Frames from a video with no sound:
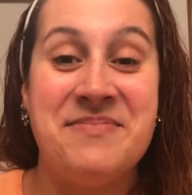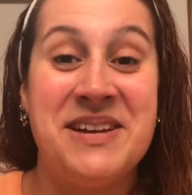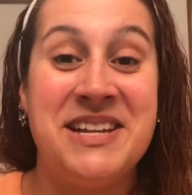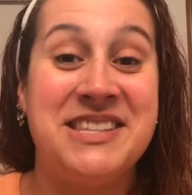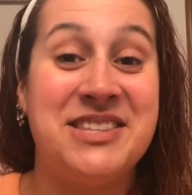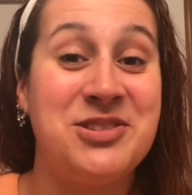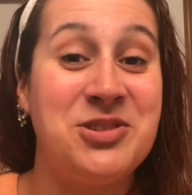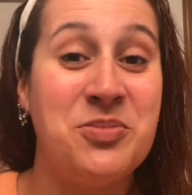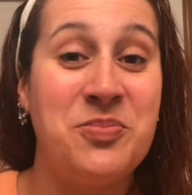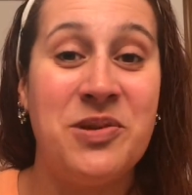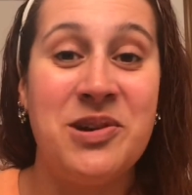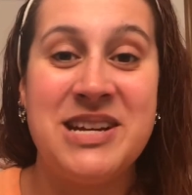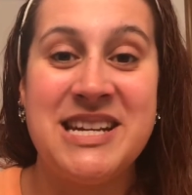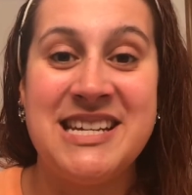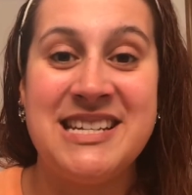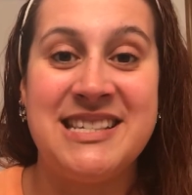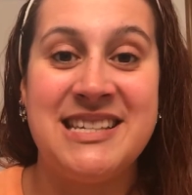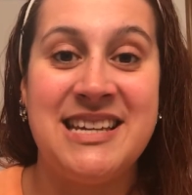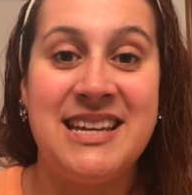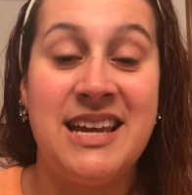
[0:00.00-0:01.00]
It's super
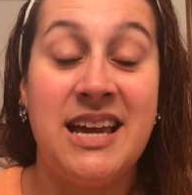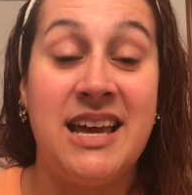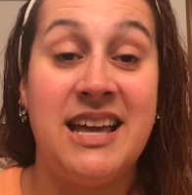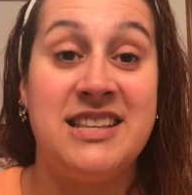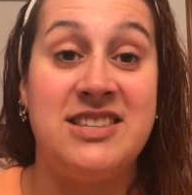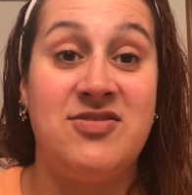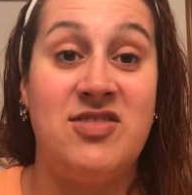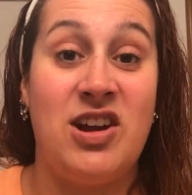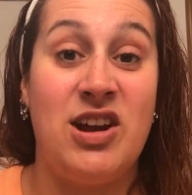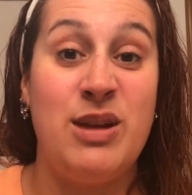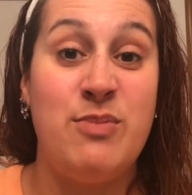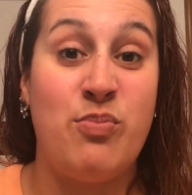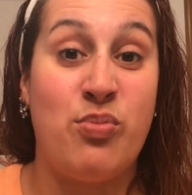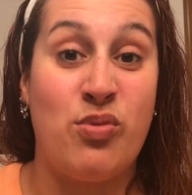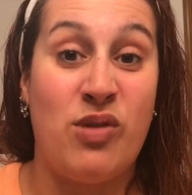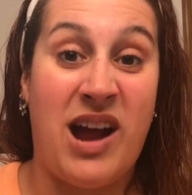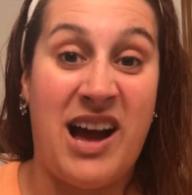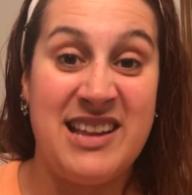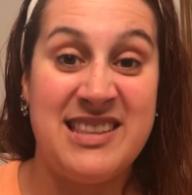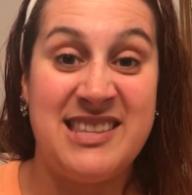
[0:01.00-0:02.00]
easy, it's very
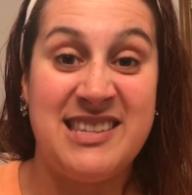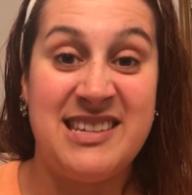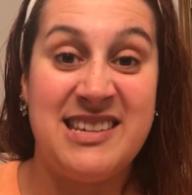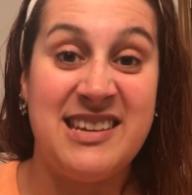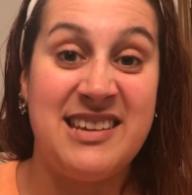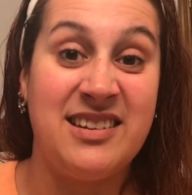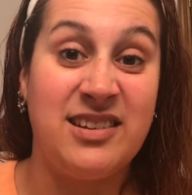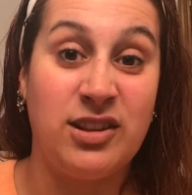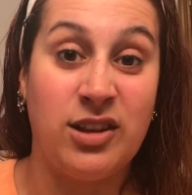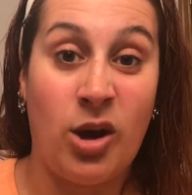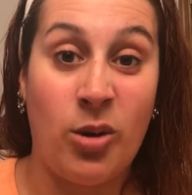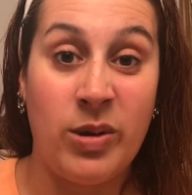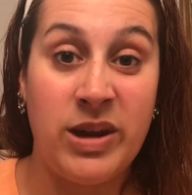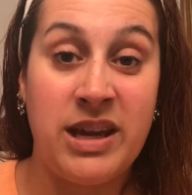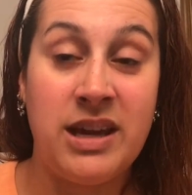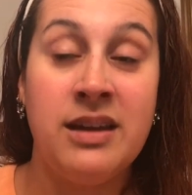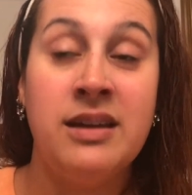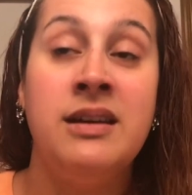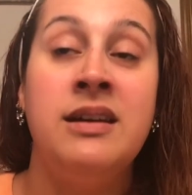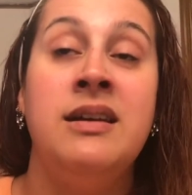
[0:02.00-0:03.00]
bronzy and
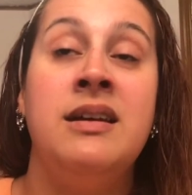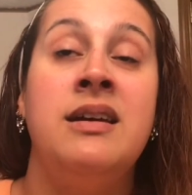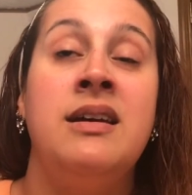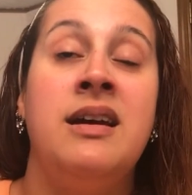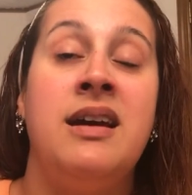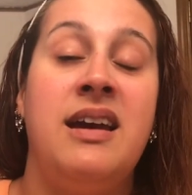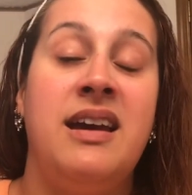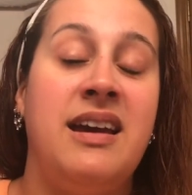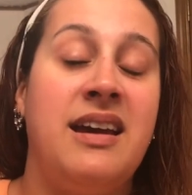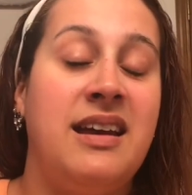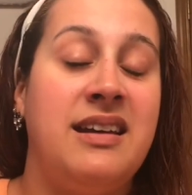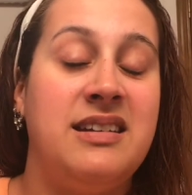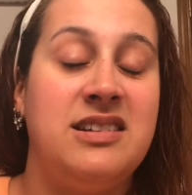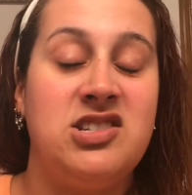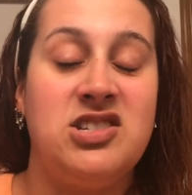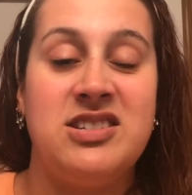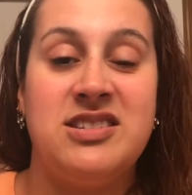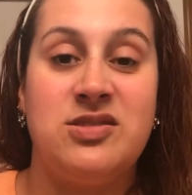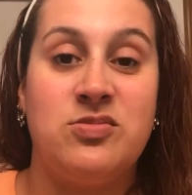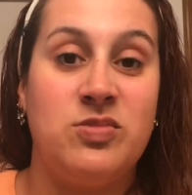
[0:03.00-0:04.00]
glowy, and it
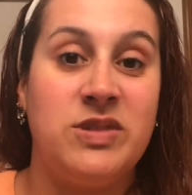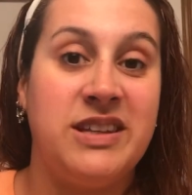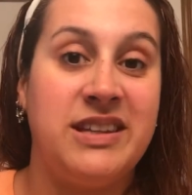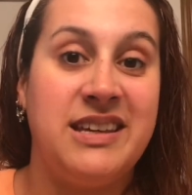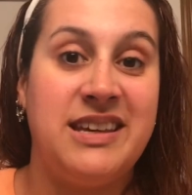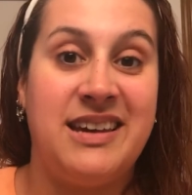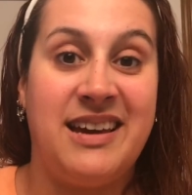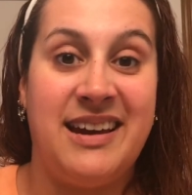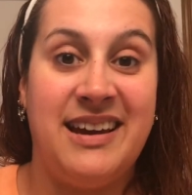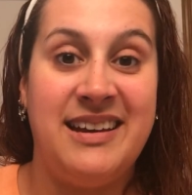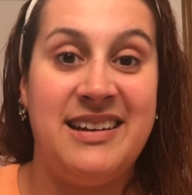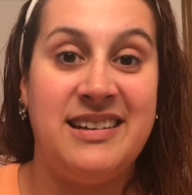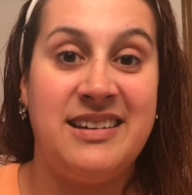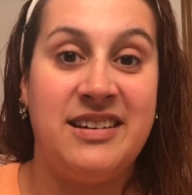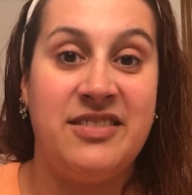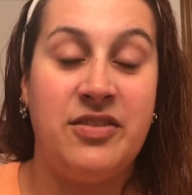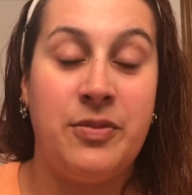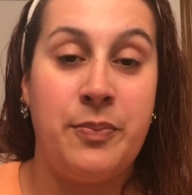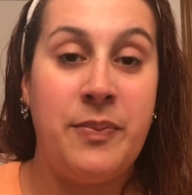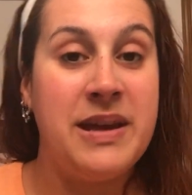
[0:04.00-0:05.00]
just really kind
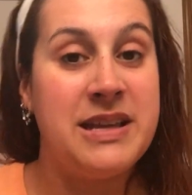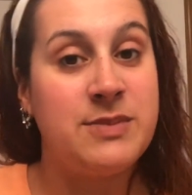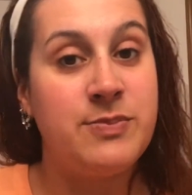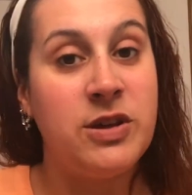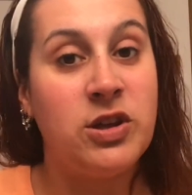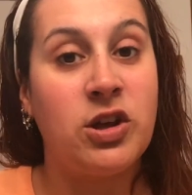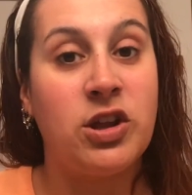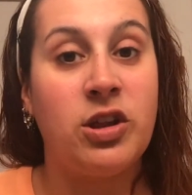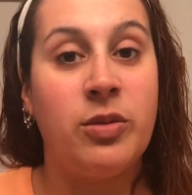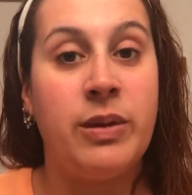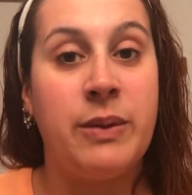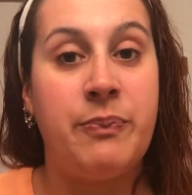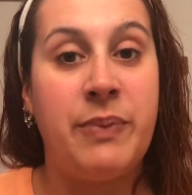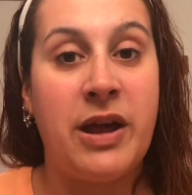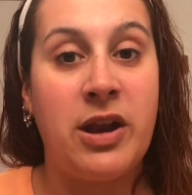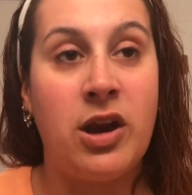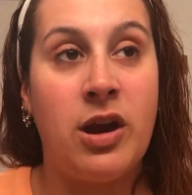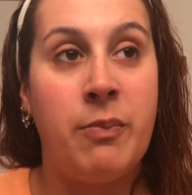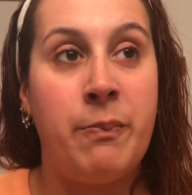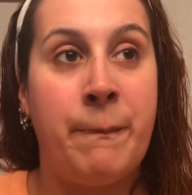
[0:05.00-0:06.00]
of makes me look a little bit
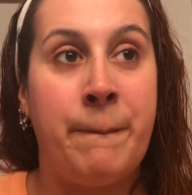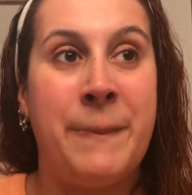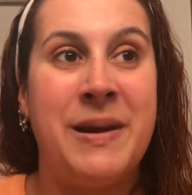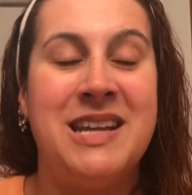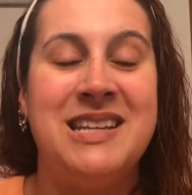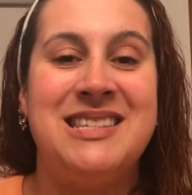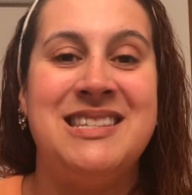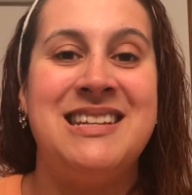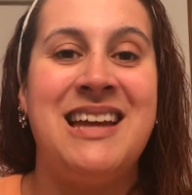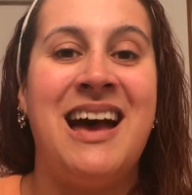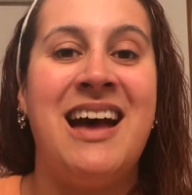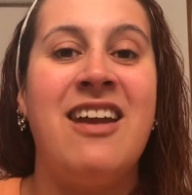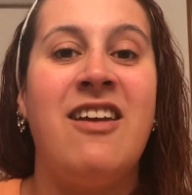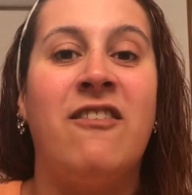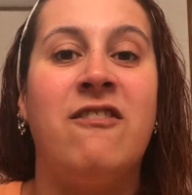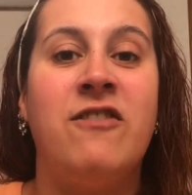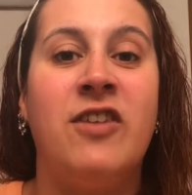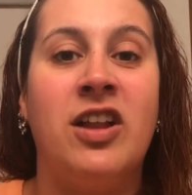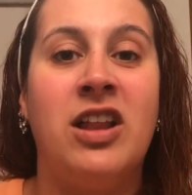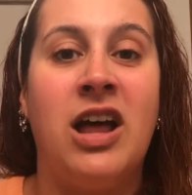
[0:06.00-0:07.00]
better, but it's not
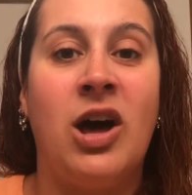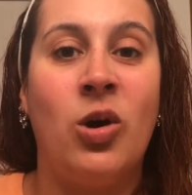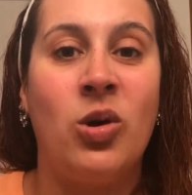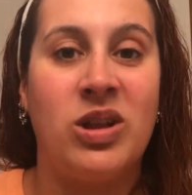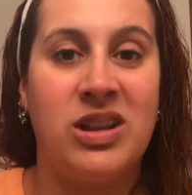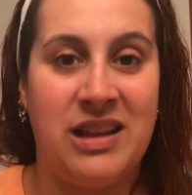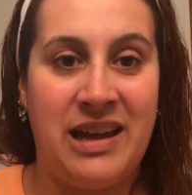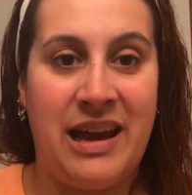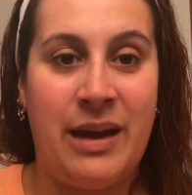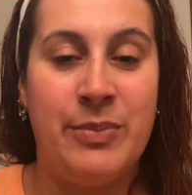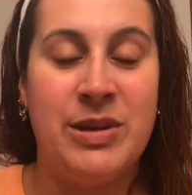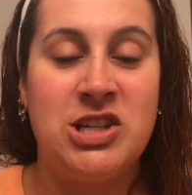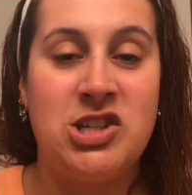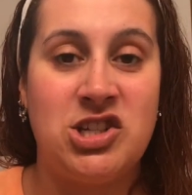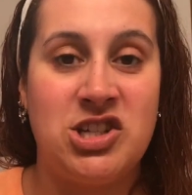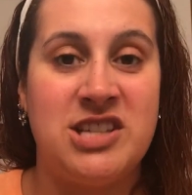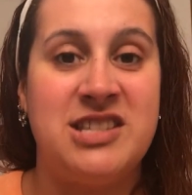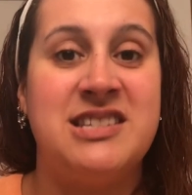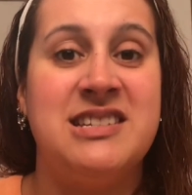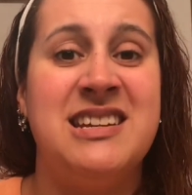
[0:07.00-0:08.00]
a full out glam. It's
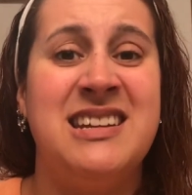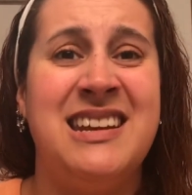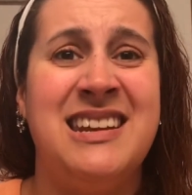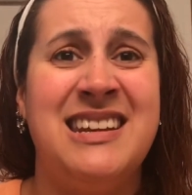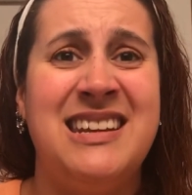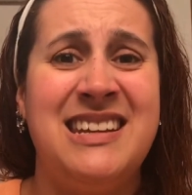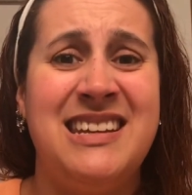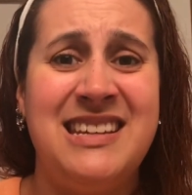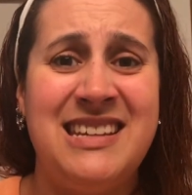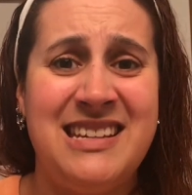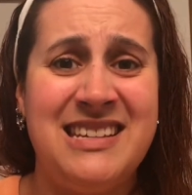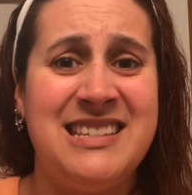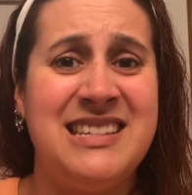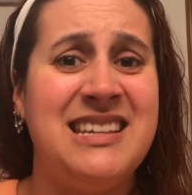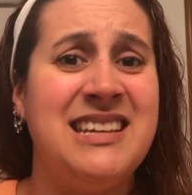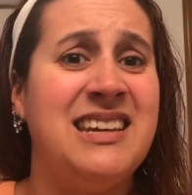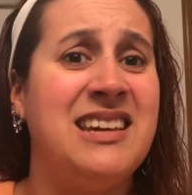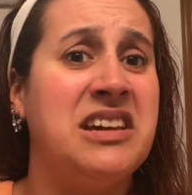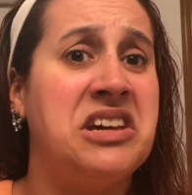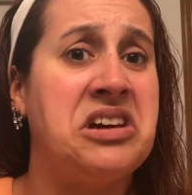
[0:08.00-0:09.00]
just an
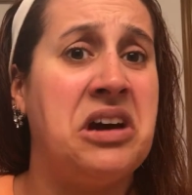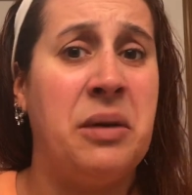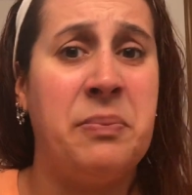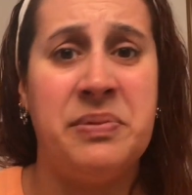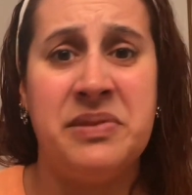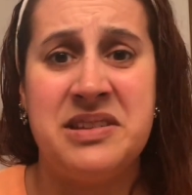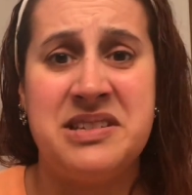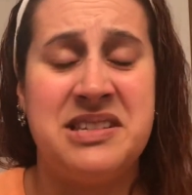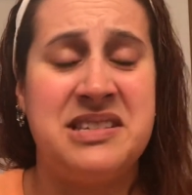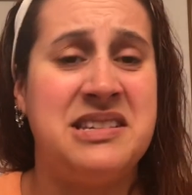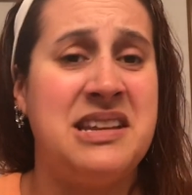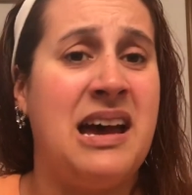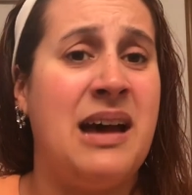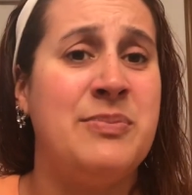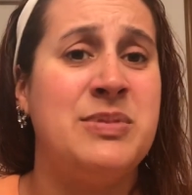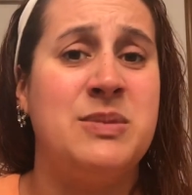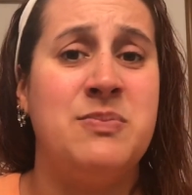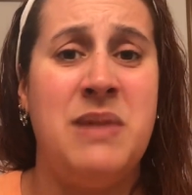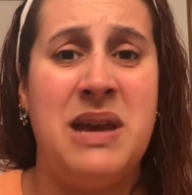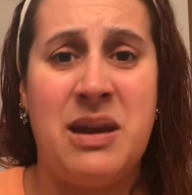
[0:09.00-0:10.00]
easy couple of
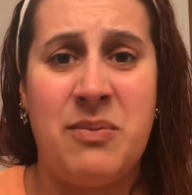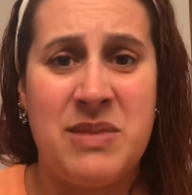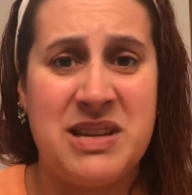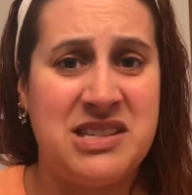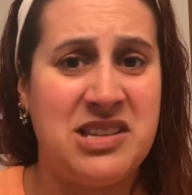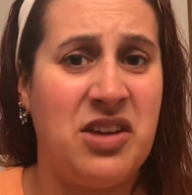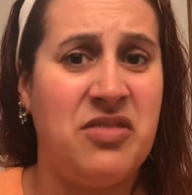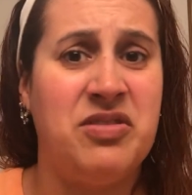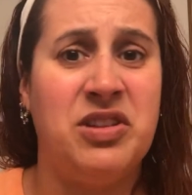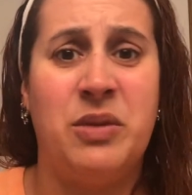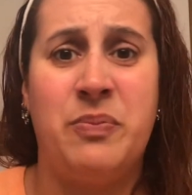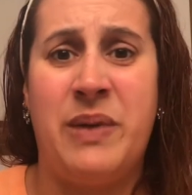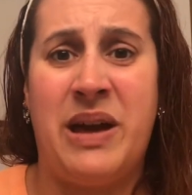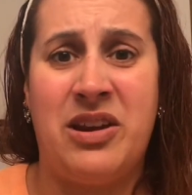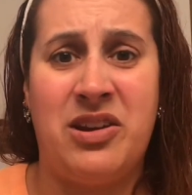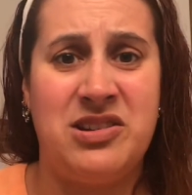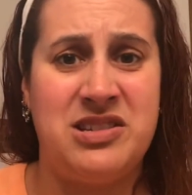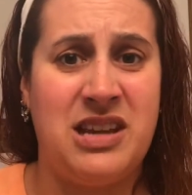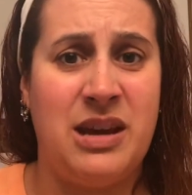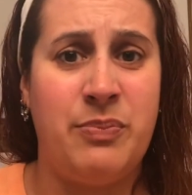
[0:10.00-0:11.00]
steps, making myself look
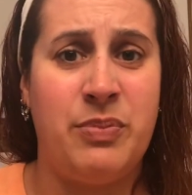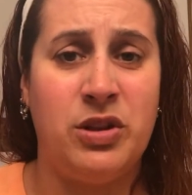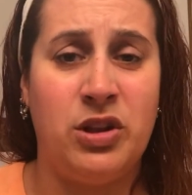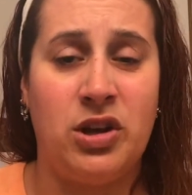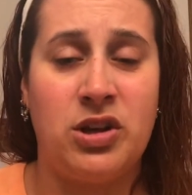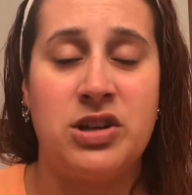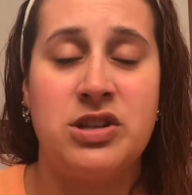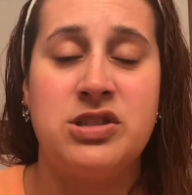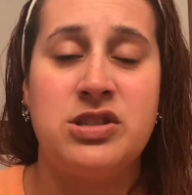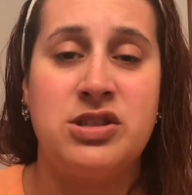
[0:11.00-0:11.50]
better type of look.